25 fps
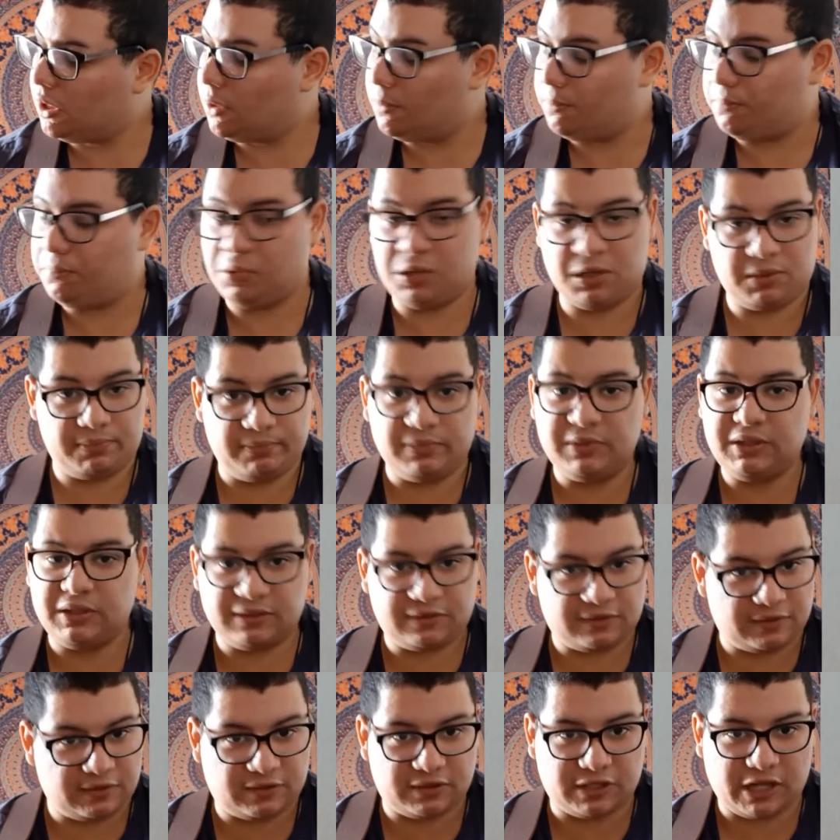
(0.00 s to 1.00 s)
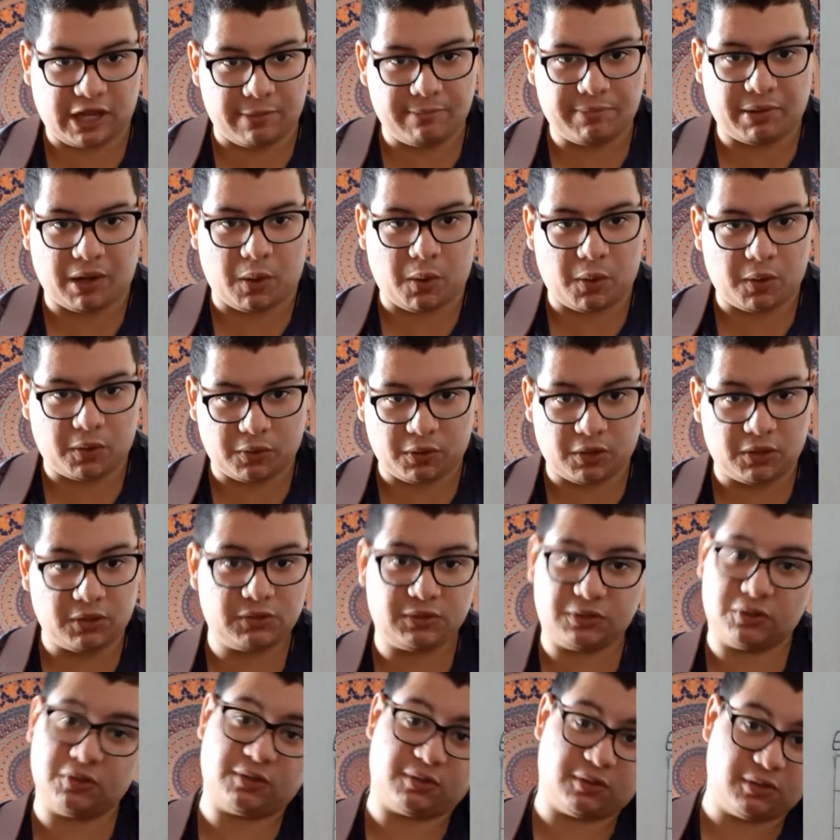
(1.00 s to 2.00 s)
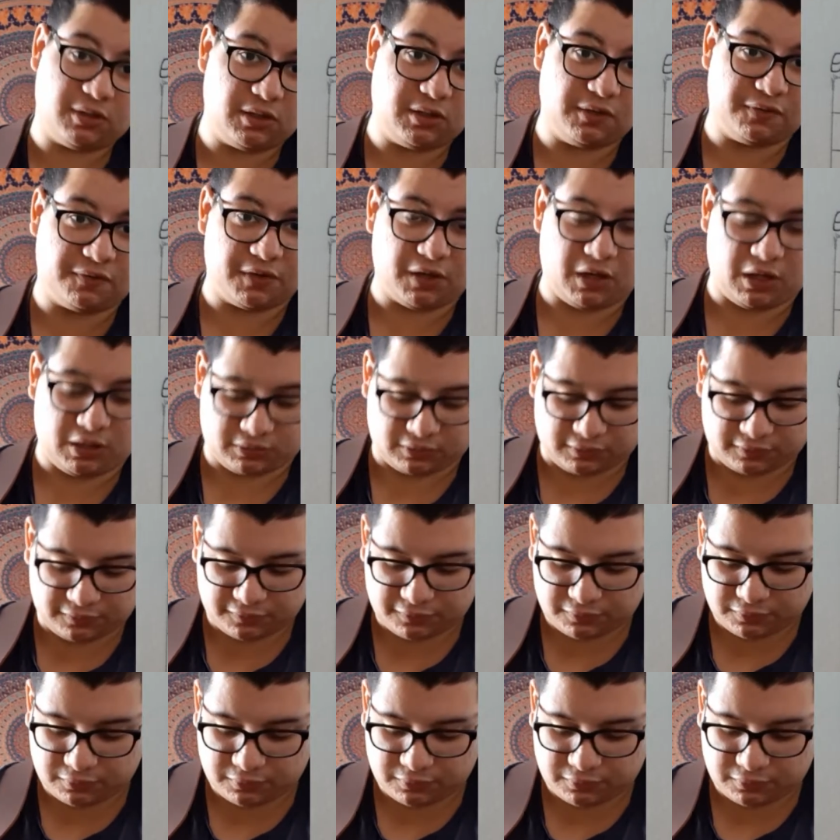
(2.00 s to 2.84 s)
But it's the same power chord, just in a different octave.